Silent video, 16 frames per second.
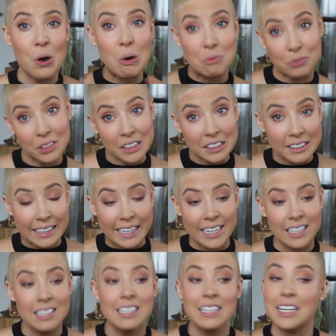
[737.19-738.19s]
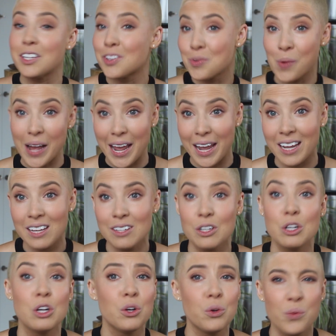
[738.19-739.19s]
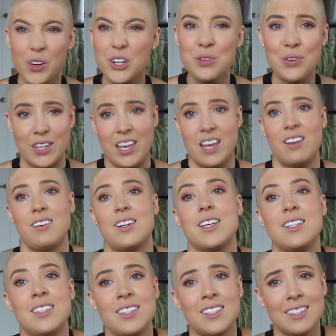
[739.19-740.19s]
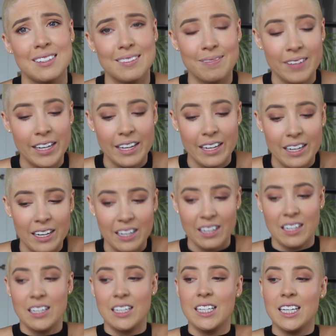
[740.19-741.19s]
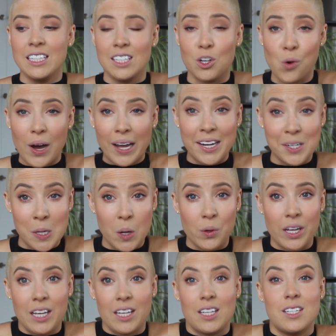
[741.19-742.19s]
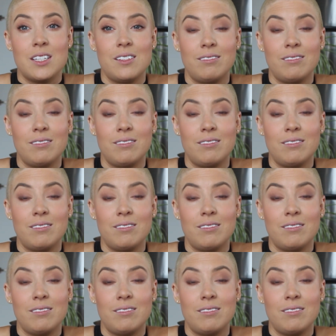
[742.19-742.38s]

Hopefully you're in. Either way, we're doing it, because in the quiet knowing,